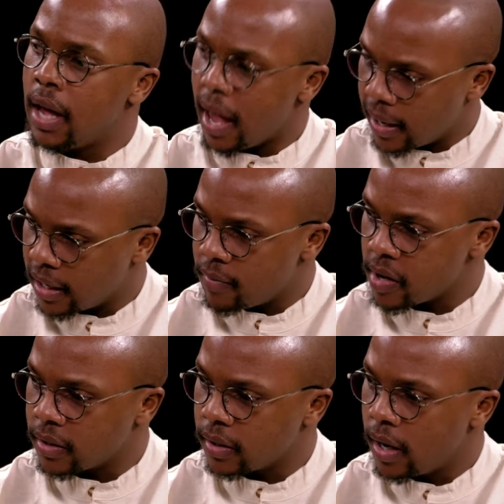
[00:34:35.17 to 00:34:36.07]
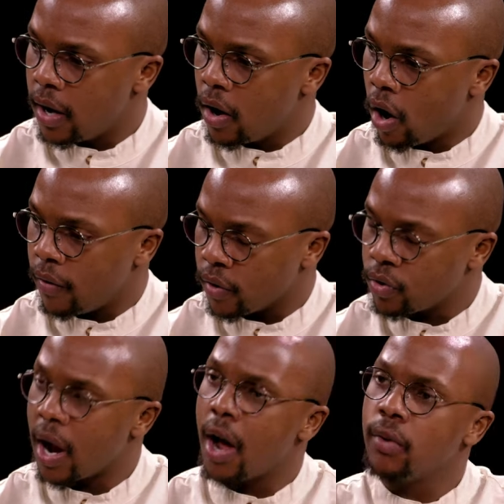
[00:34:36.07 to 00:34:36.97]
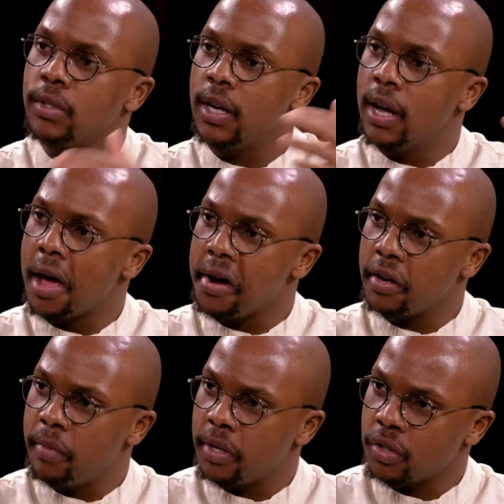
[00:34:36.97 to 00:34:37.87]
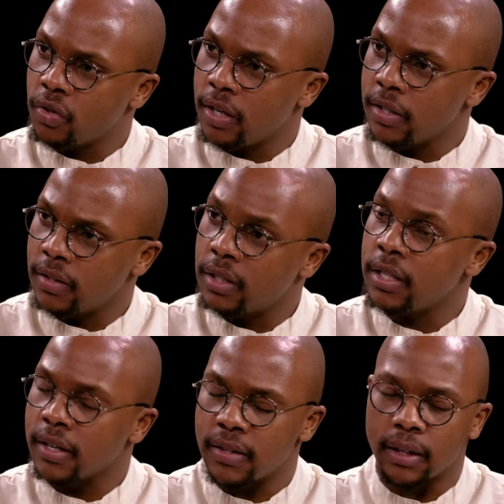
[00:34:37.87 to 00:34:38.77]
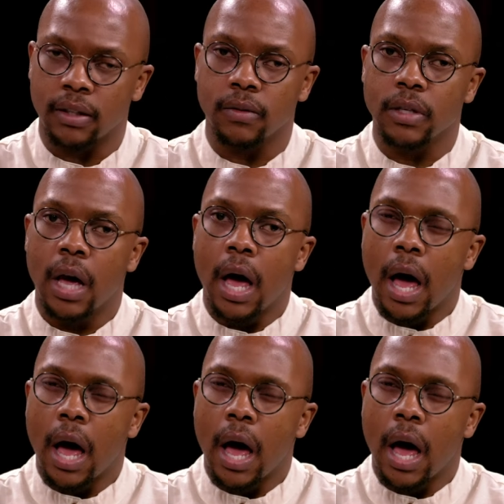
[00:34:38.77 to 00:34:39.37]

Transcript: academics, on the ground mm-hmm, and administrators, mm-hmm. senior executives. Mm-hmm.